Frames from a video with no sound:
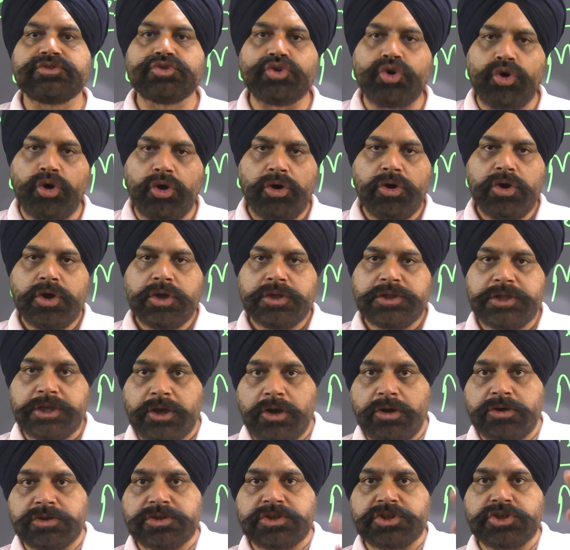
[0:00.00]
So the
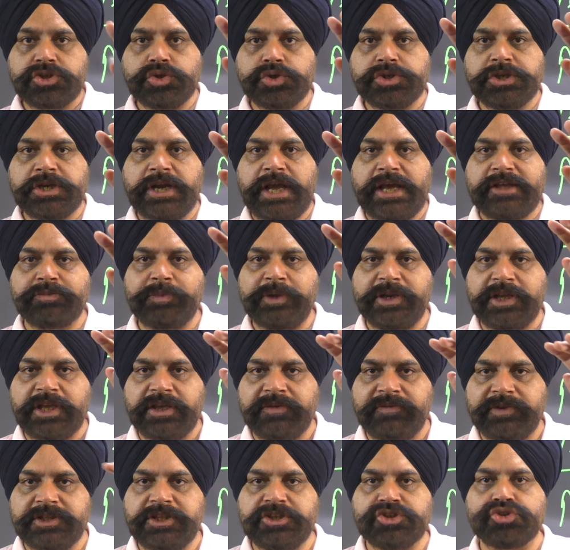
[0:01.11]
Constitution has been
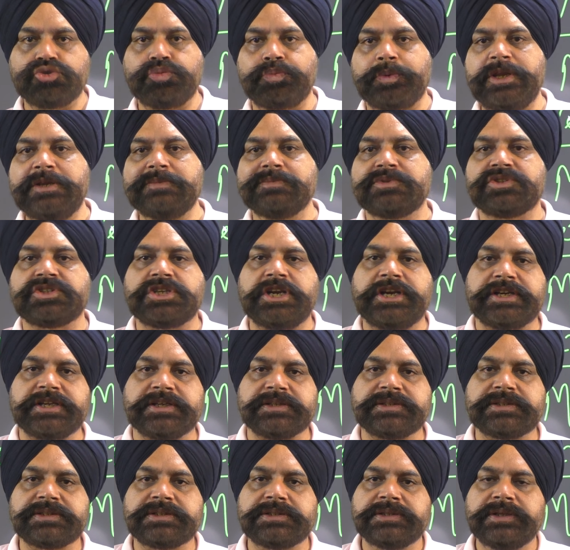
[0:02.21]
given the supreme
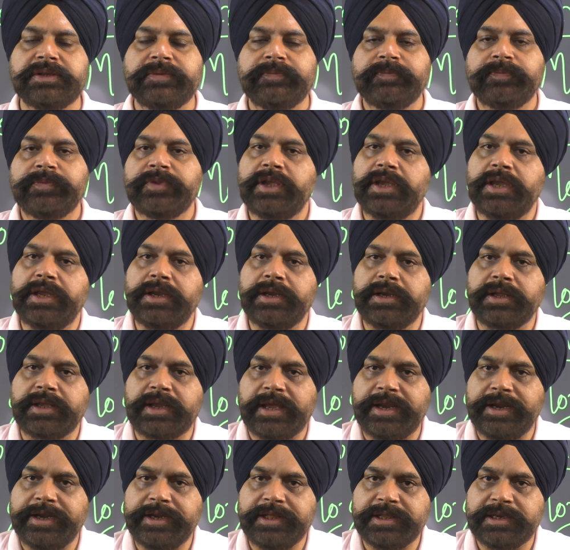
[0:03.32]
status in
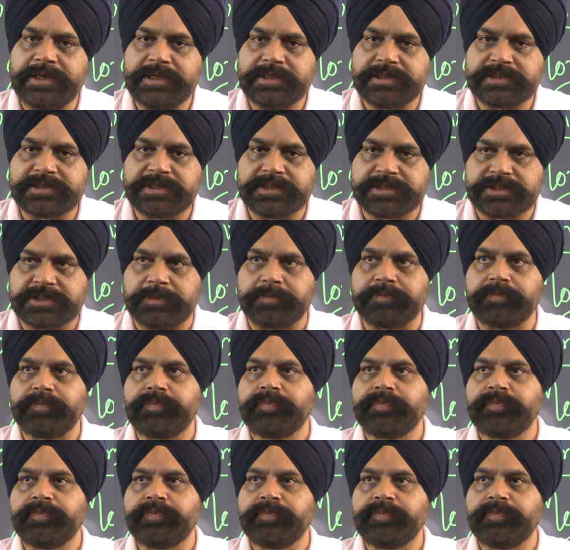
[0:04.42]
Canadian legal system.